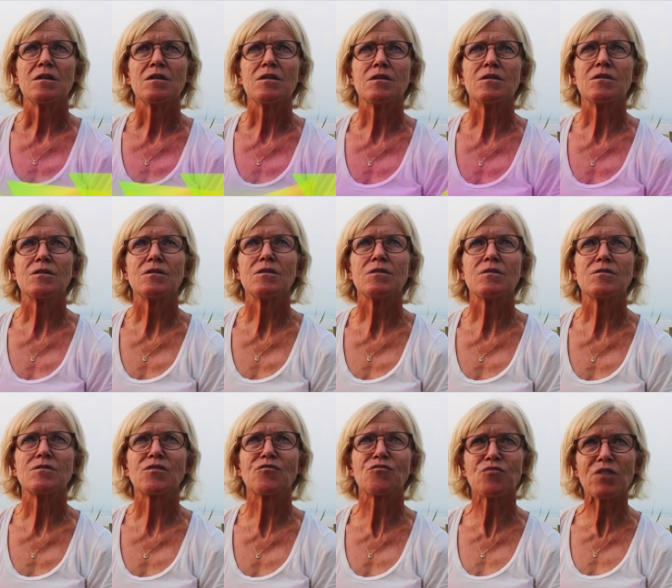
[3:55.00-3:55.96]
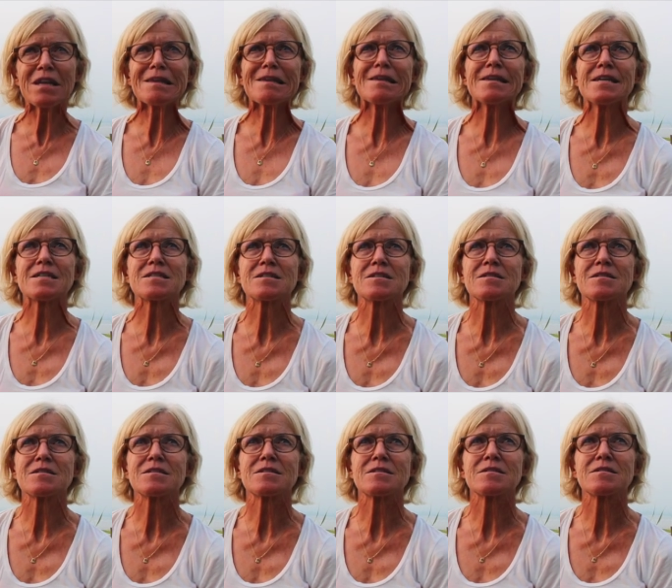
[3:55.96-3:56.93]
uh, the friendliness,
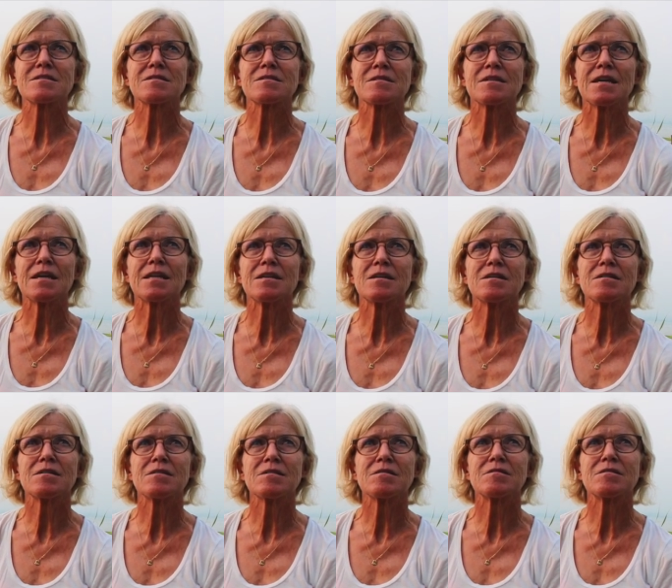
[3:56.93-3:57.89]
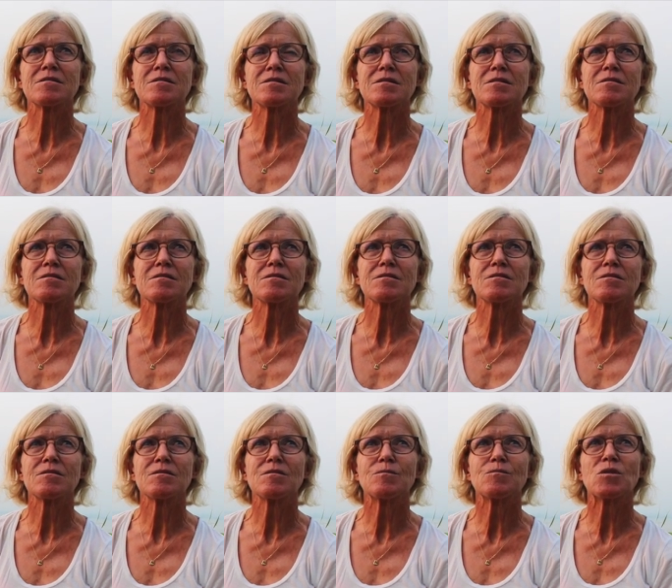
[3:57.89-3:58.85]
and the,
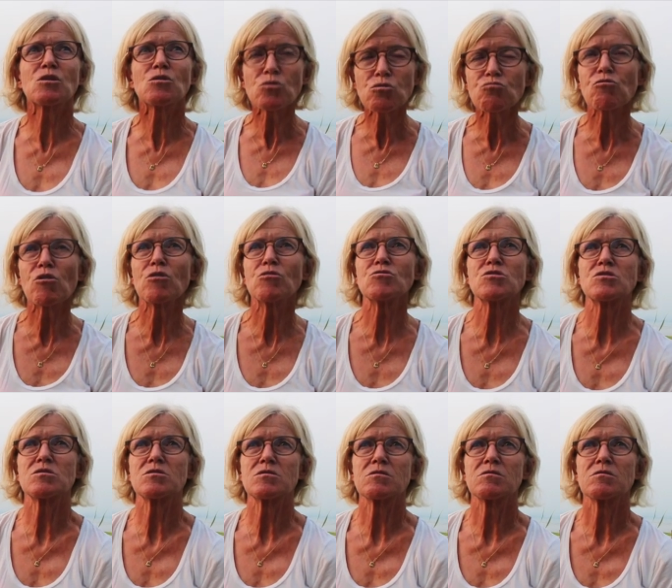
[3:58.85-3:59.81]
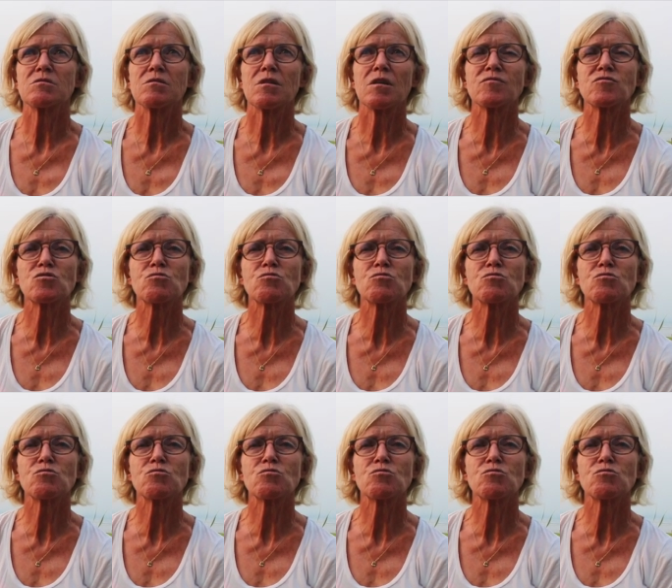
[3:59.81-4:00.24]
the good roads of